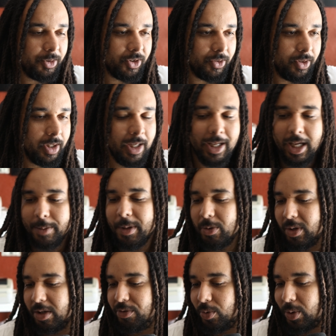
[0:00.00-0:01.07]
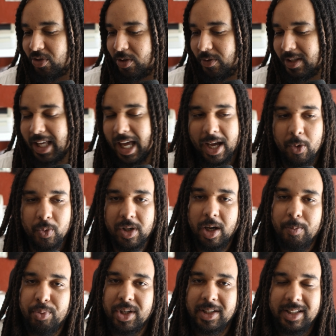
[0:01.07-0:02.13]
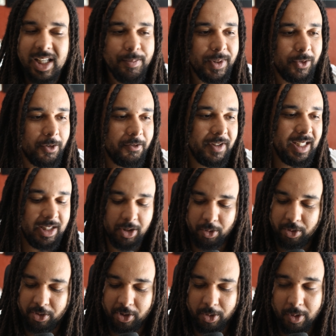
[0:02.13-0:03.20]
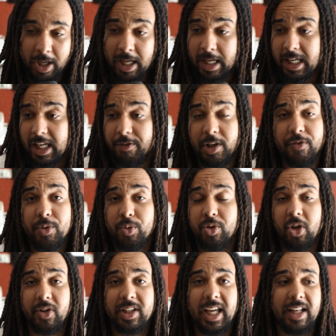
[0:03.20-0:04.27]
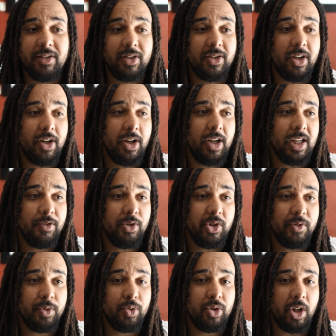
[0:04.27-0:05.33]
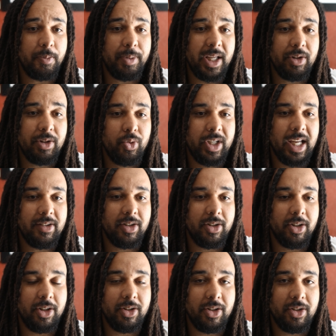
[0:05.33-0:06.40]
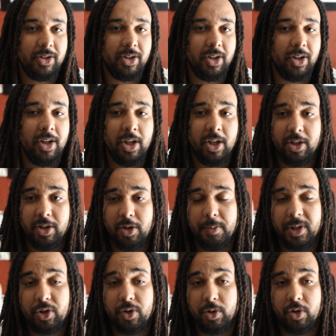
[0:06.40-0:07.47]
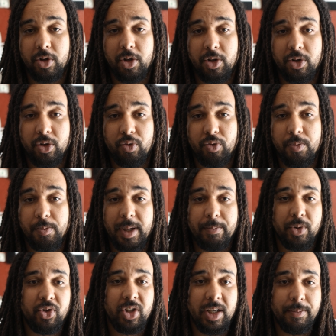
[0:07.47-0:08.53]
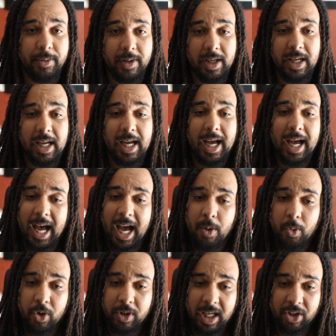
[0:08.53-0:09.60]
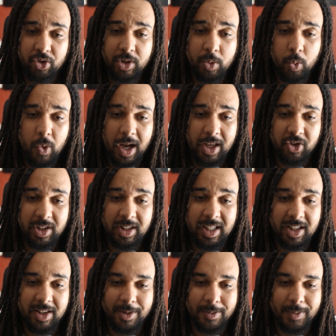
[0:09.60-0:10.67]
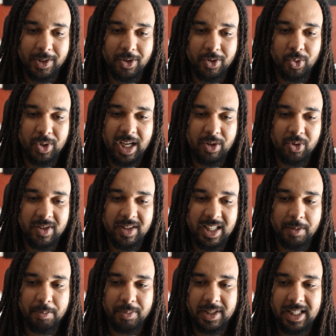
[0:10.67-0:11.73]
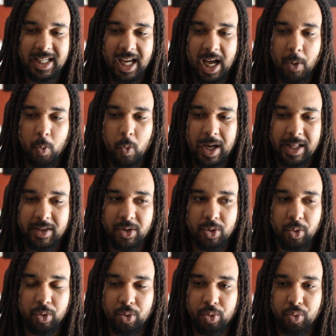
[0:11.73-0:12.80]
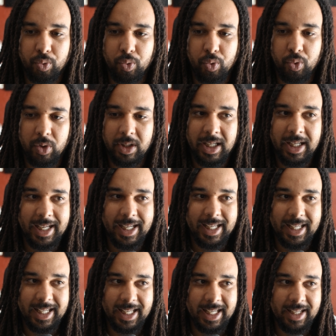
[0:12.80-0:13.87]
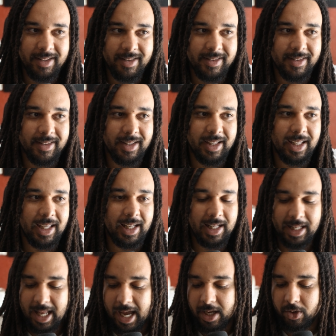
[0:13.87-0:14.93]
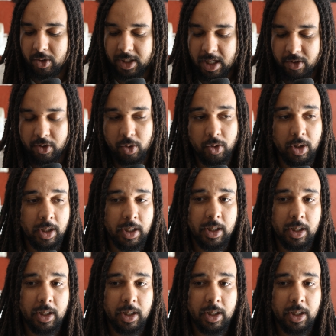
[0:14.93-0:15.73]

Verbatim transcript: show you. by the way, if you watch, it, yeah, we are pretty deep in the video. So even if you do not get the, even if you do not to get the the the the the, the, the group membership, I would actually watch this because you get a sneak peek at what the tool is like. Okay, so